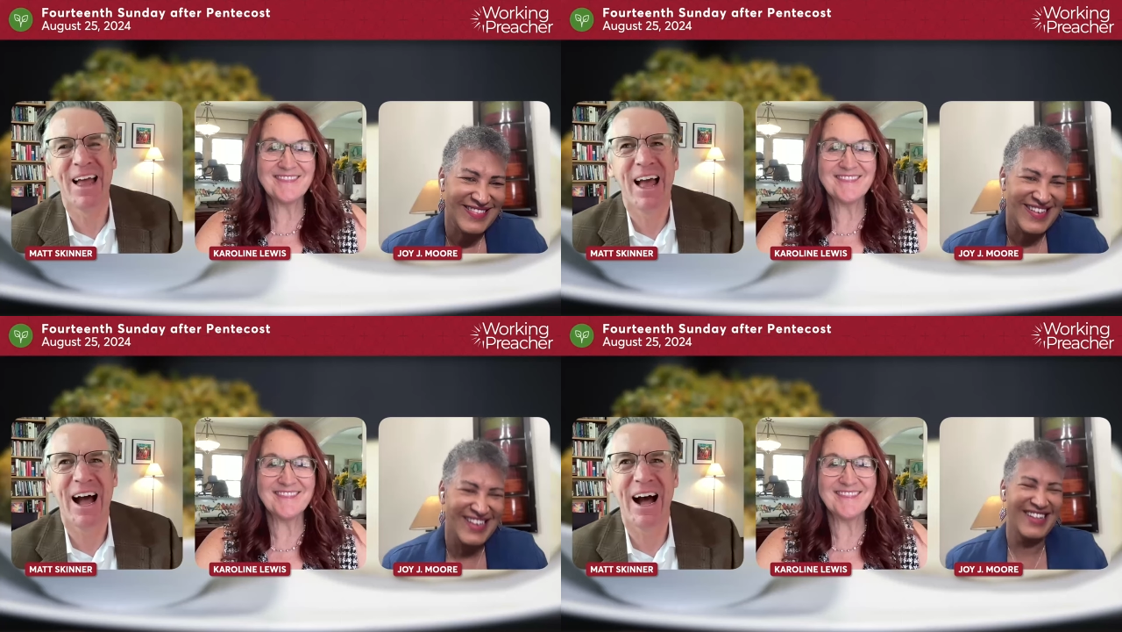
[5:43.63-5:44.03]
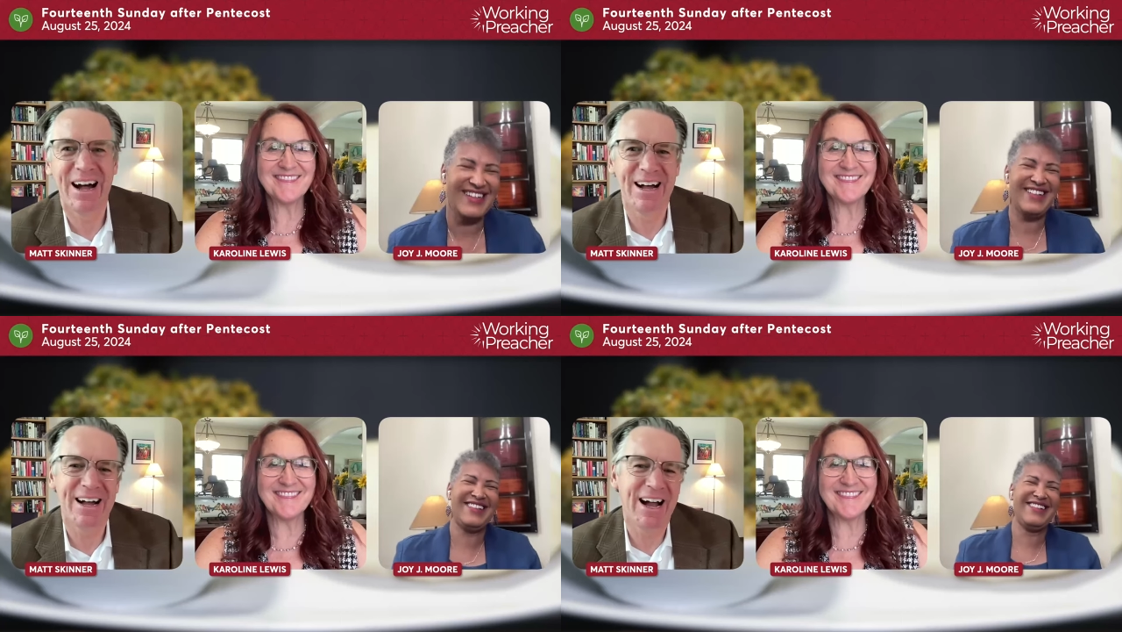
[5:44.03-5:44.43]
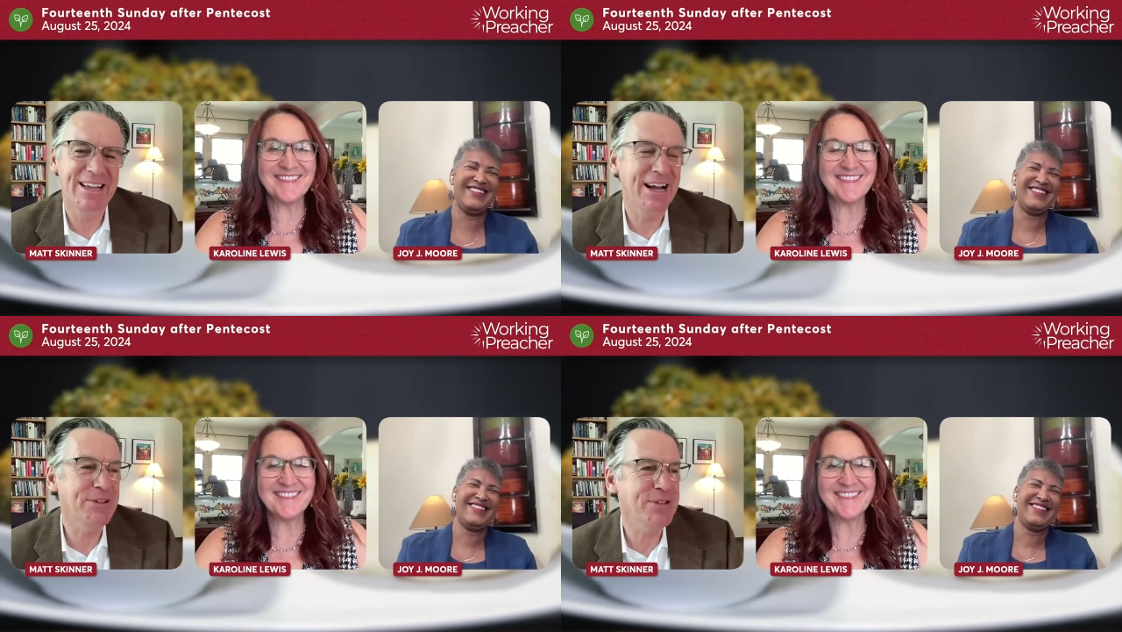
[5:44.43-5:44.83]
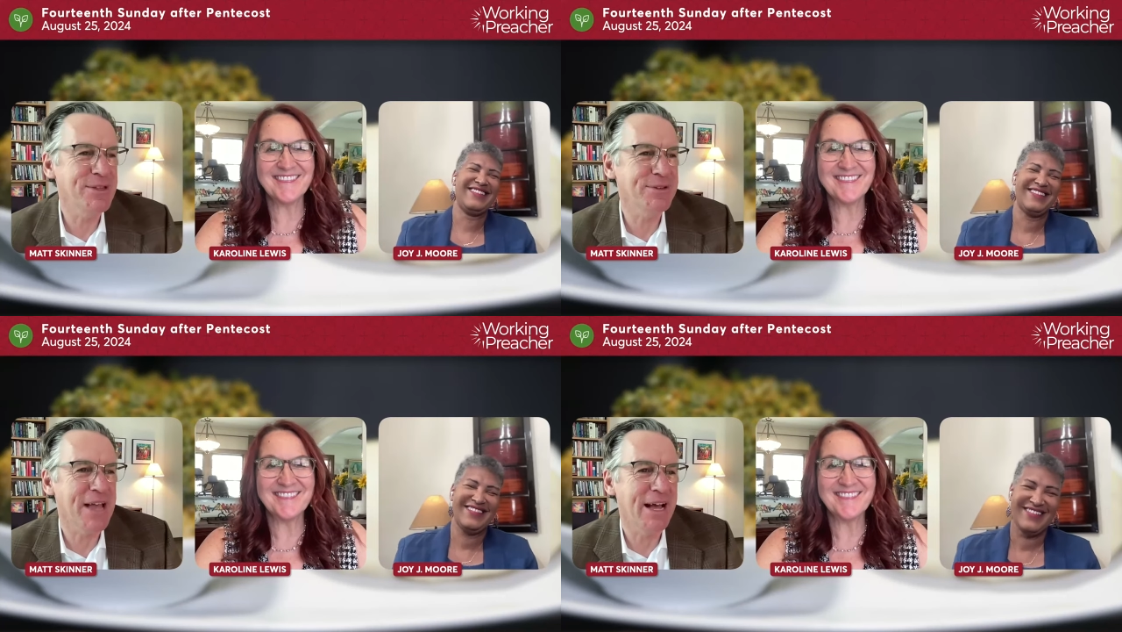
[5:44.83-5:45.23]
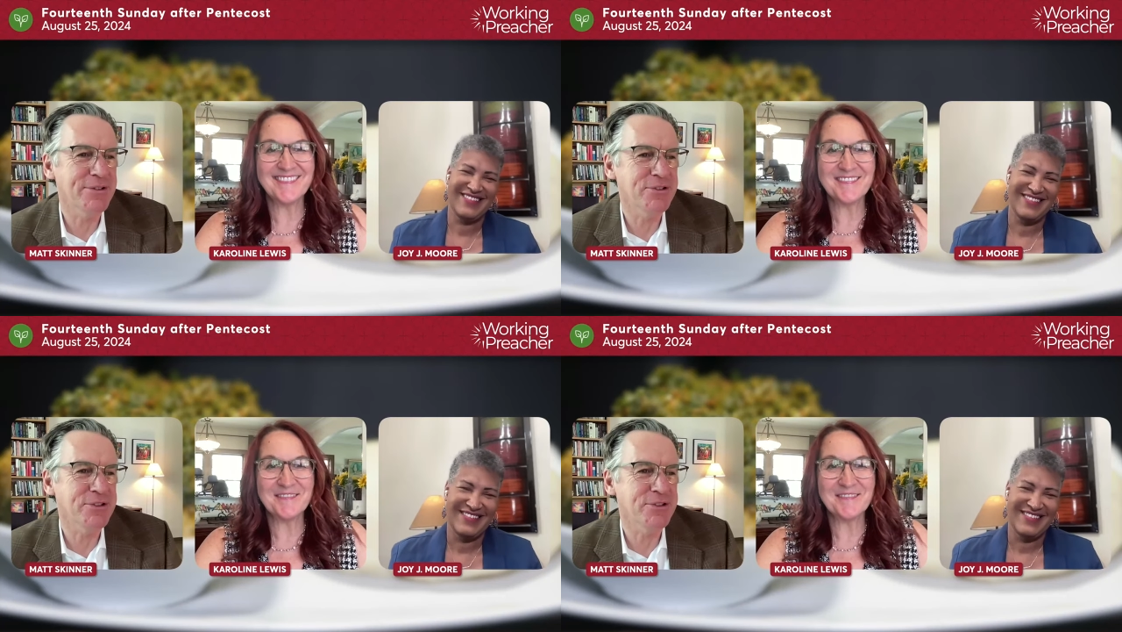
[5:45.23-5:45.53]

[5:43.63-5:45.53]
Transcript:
Speaker 1: Uh, I, I, see this as